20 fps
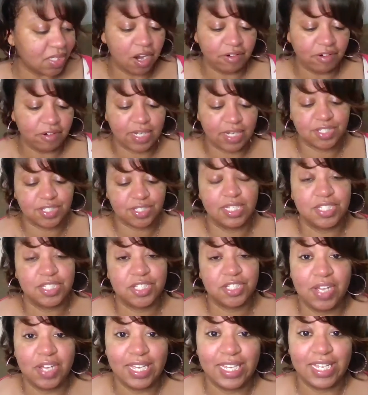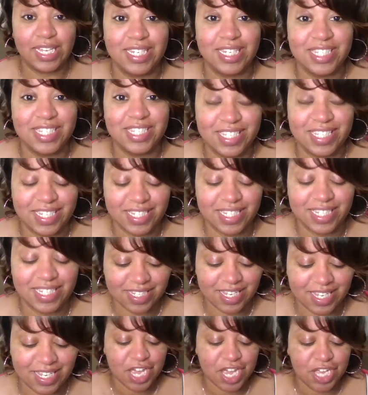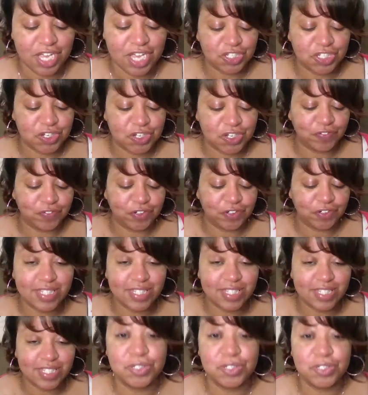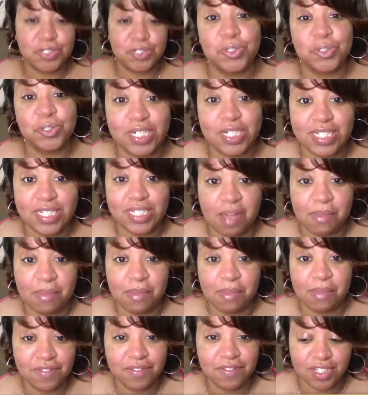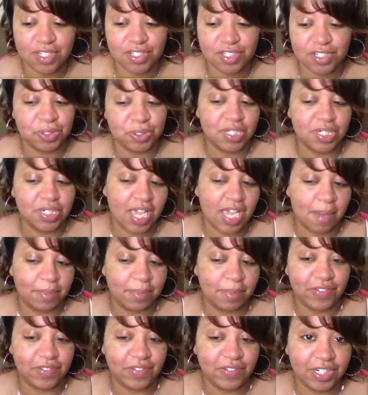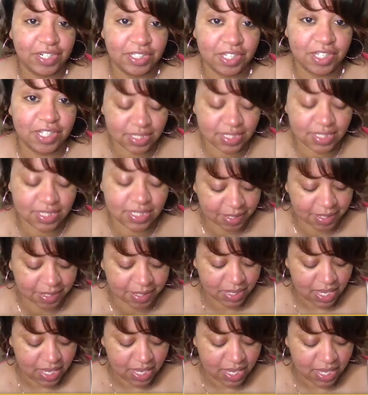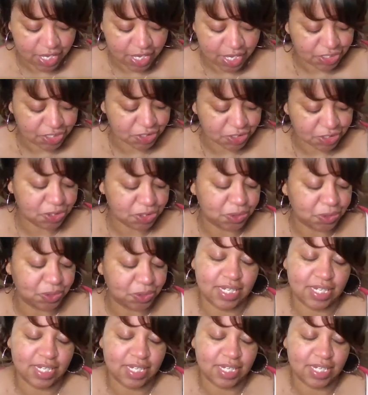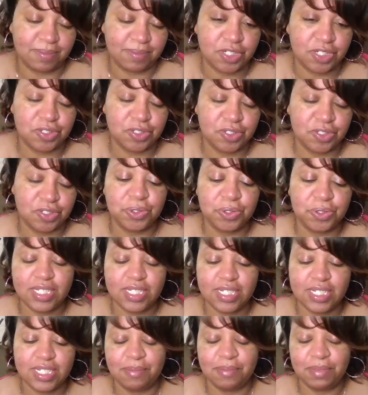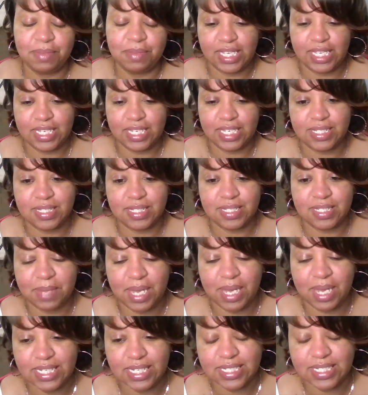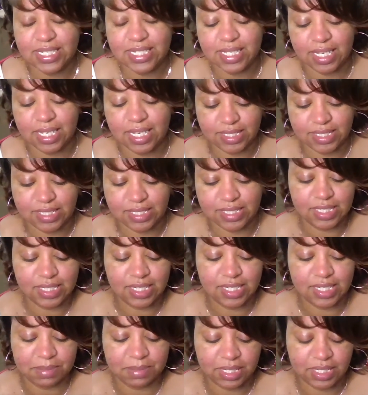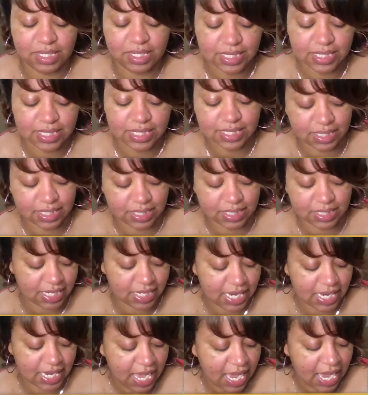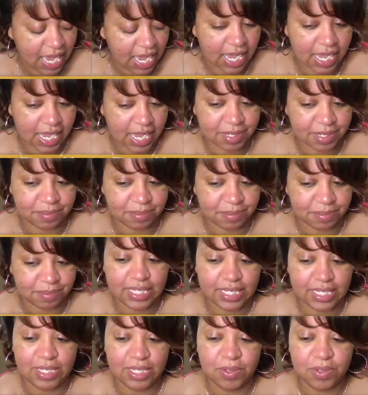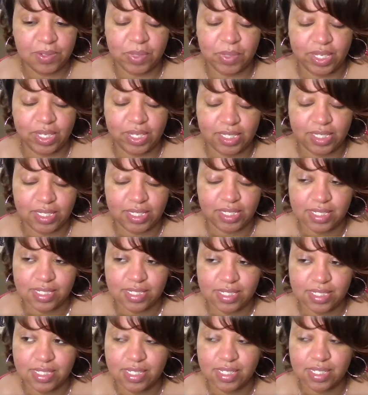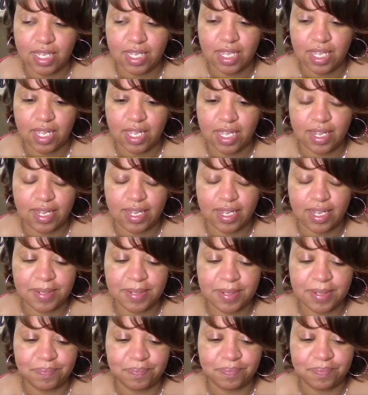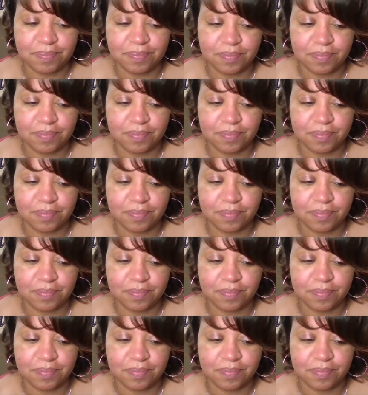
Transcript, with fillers: All right, so let's go ahead and get into this. So, first, let's do story time. I haven't done story time in a very long time. So, story time. So, story time is my son, my youngest son, um, he was. Um,